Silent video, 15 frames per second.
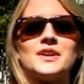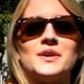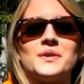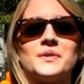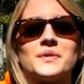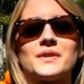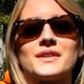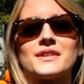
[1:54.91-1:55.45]

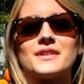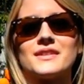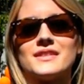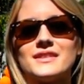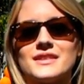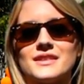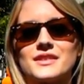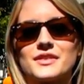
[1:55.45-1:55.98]
So
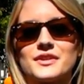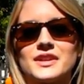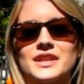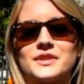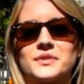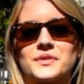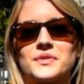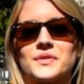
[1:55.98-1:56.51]

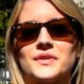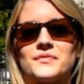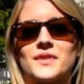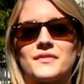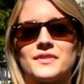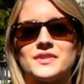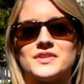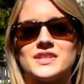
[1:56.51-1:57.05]
30 North
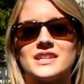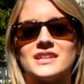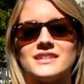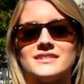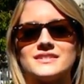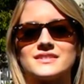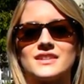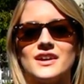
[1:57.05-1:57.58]
Korean
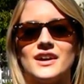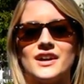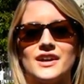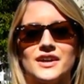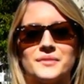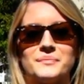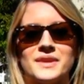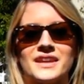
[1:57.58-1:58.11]
refugees
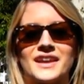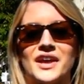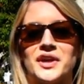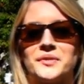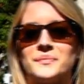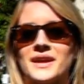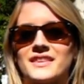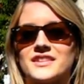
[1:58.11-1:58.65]
are being
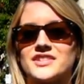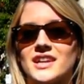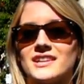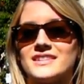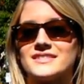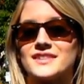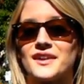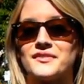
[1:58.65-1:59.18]
held by the
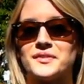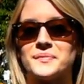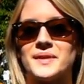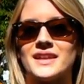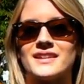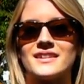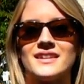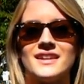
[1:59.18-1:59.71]
Chinese
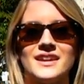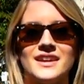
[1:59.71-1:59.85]
government